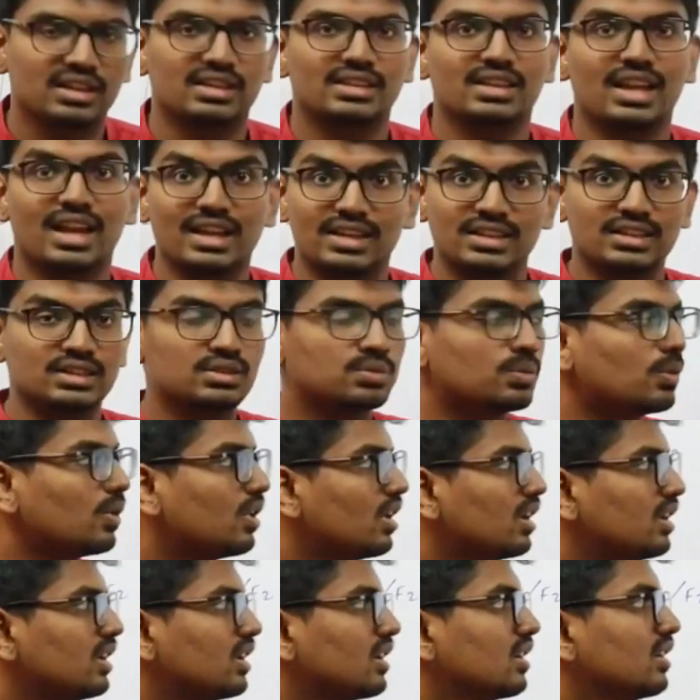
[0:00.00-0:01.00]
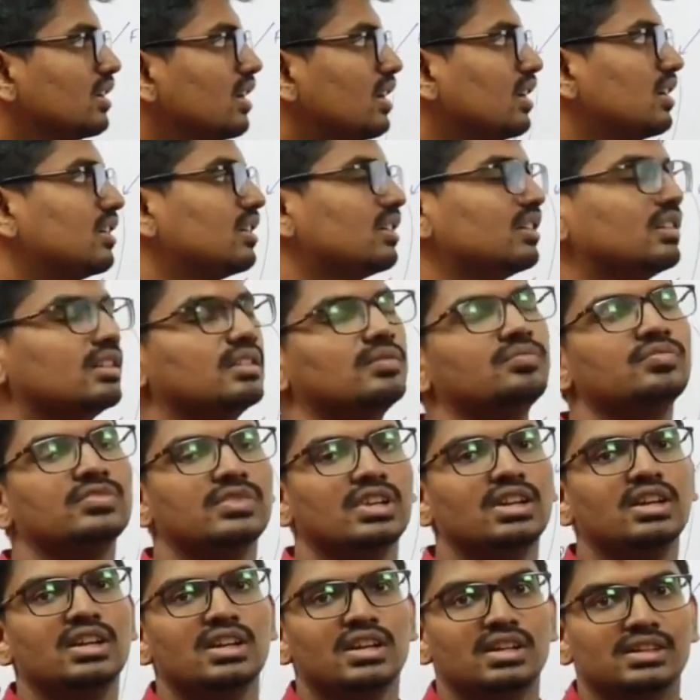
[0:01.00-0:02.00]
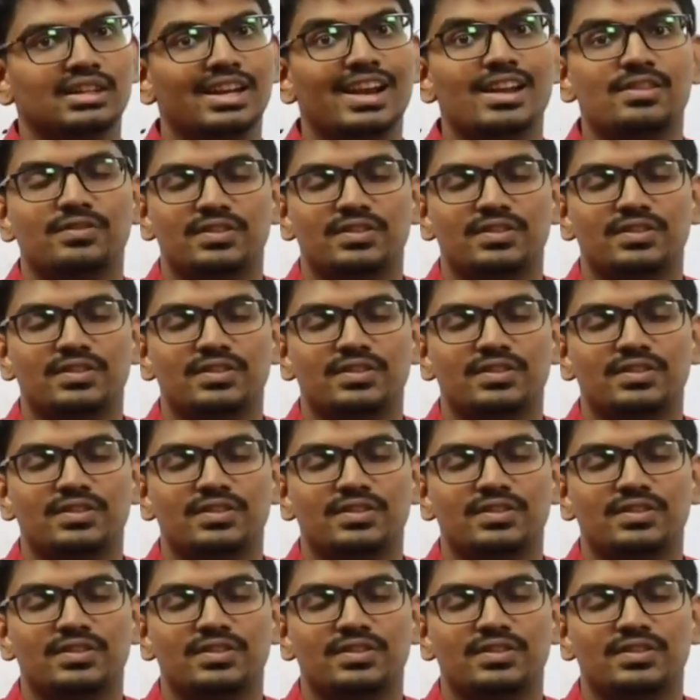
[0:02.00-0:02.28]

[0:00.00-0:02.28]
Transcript: And that is what the